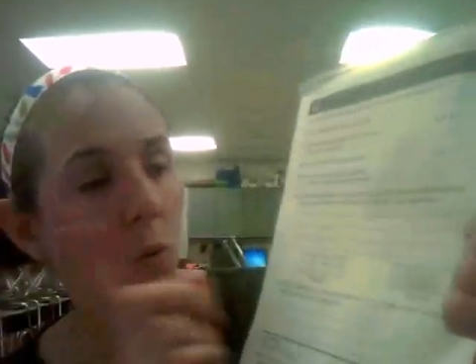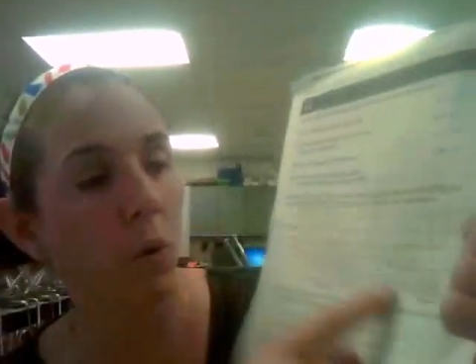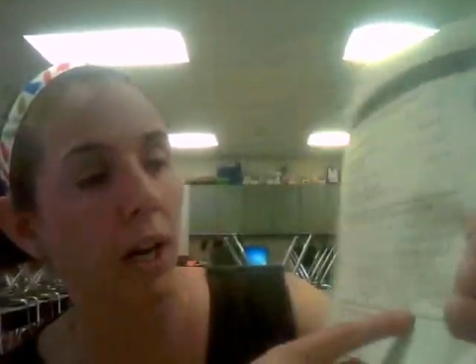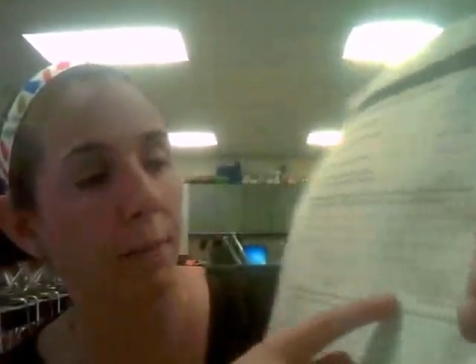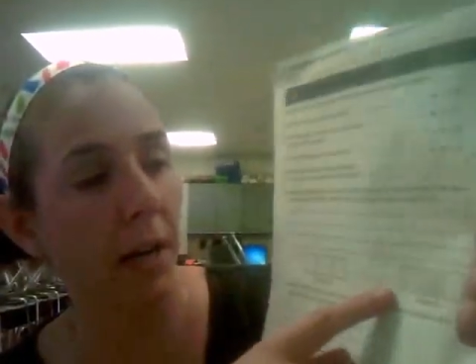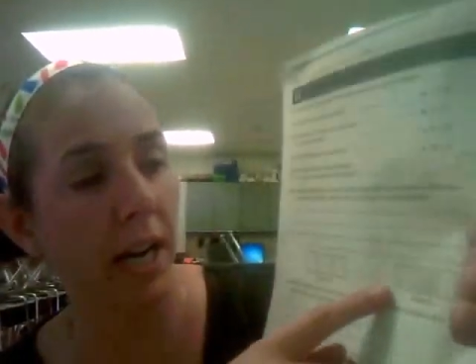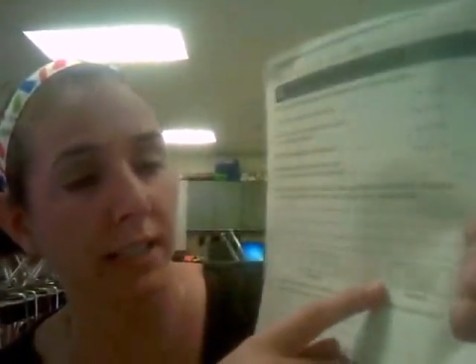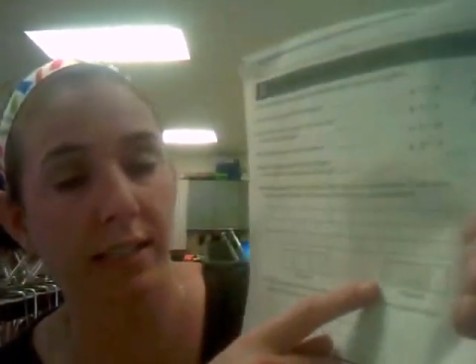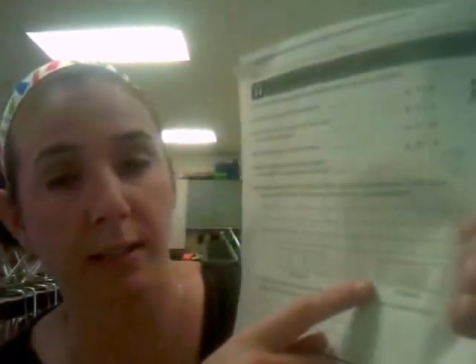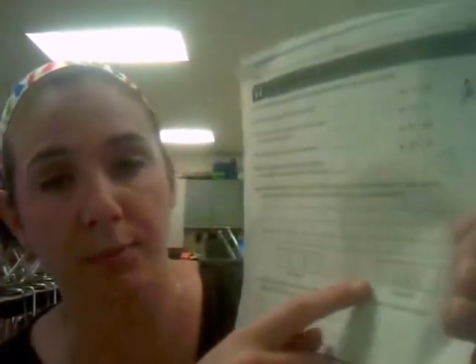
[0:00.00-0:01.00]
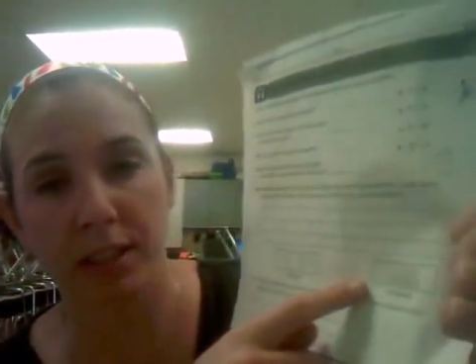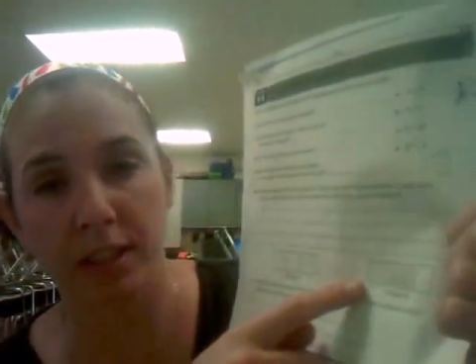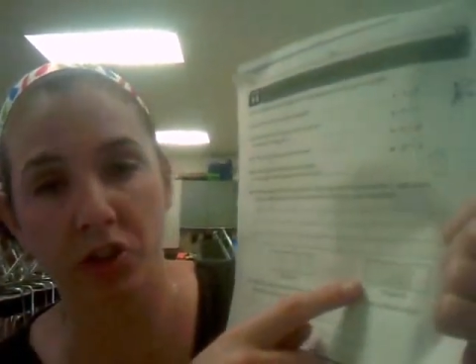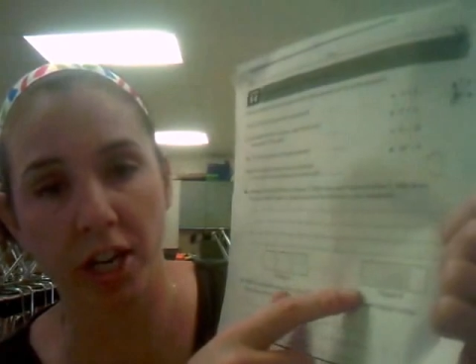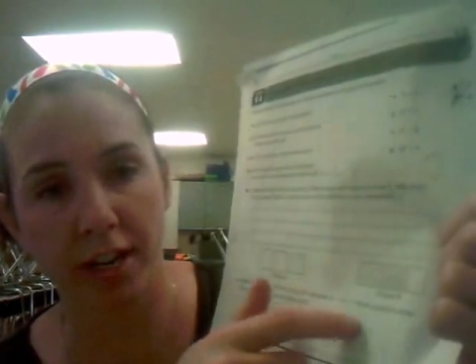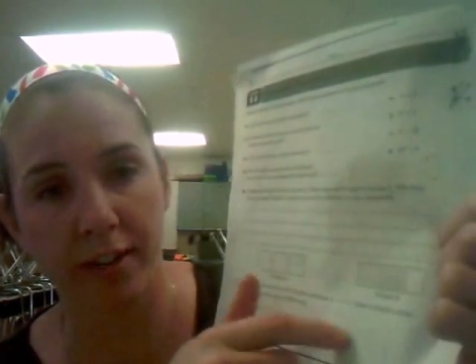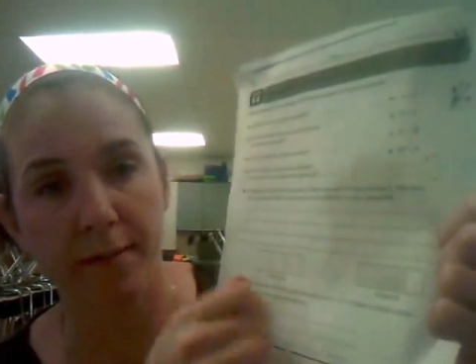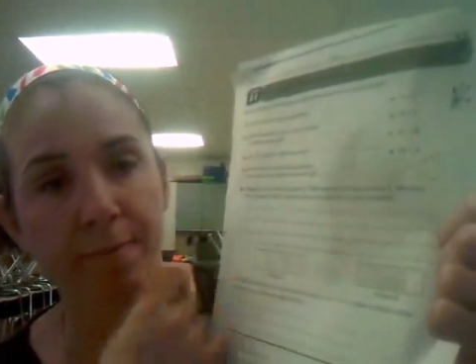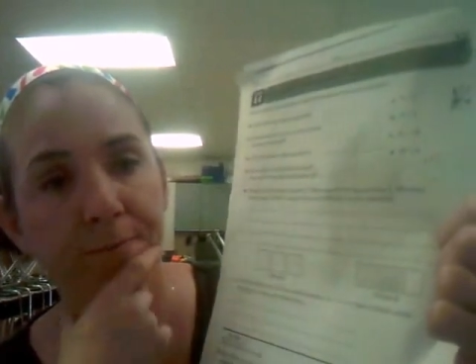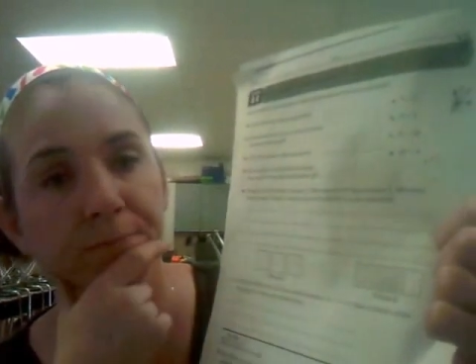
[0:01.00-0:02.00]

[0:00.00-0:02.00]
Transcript: One box is completely shaded.